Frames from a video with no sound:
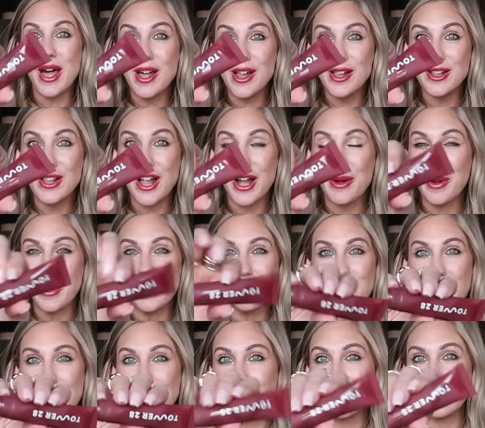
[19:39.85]
Oh, I'm,
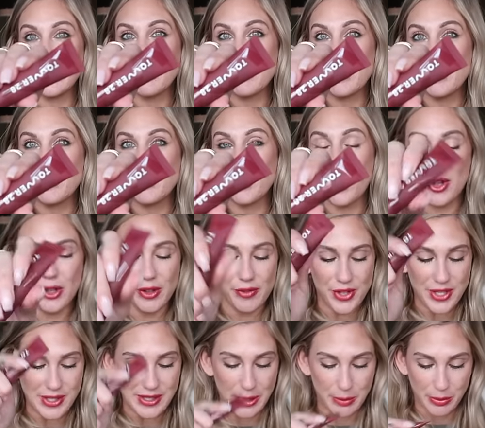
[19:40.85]
I'm living for all of
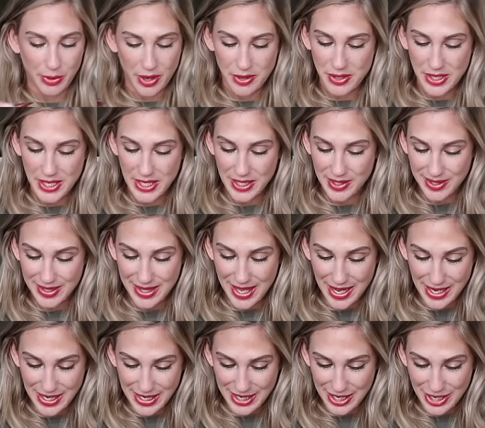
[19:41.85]
these lip products.
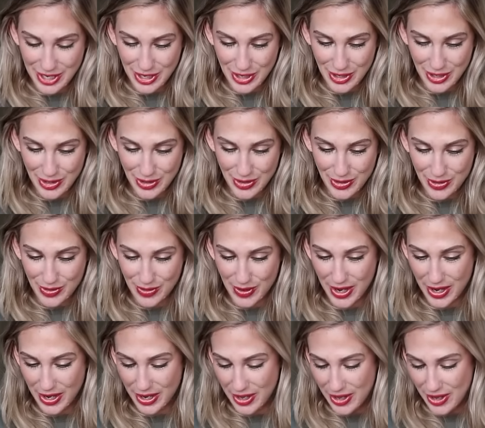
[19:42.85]
Thank you.
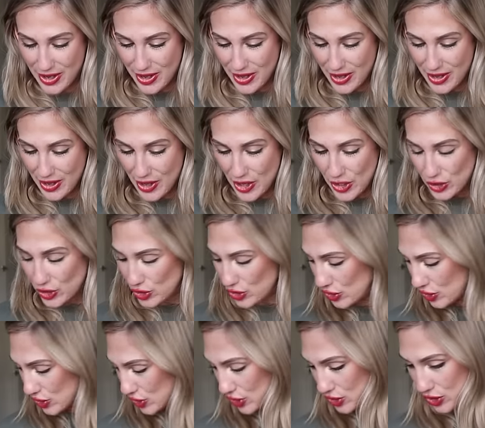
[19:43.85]

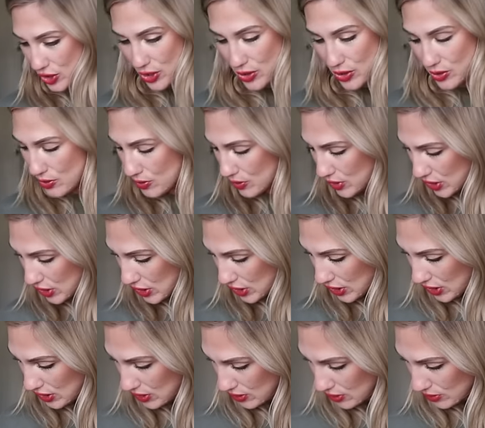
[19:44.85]
So
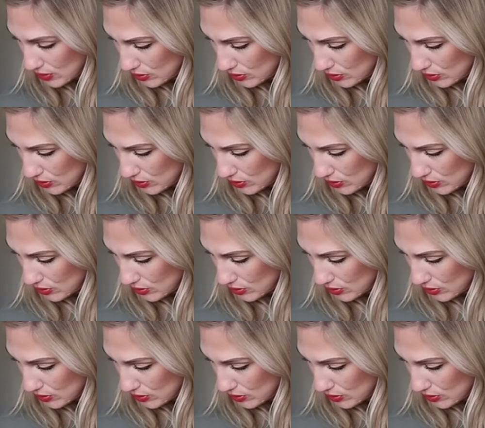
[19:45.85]
cute.